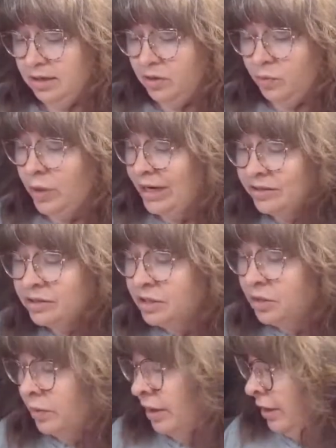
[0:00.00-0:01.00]
What else
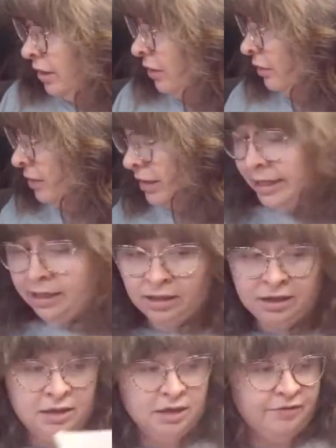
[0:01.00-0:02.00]
do you want to know? Like
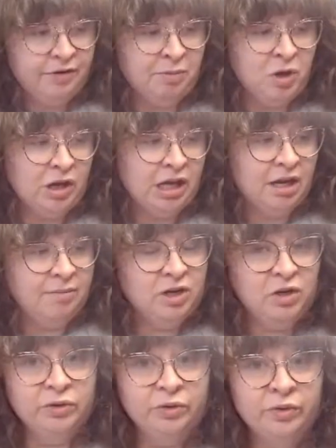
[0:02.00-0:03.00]
if I'm cooking up
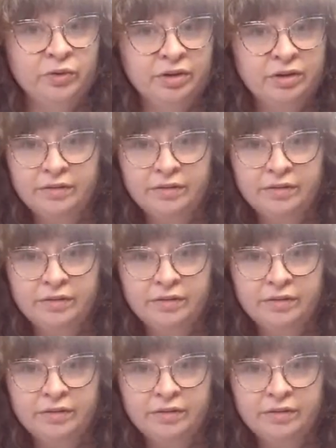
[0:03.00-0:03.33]
new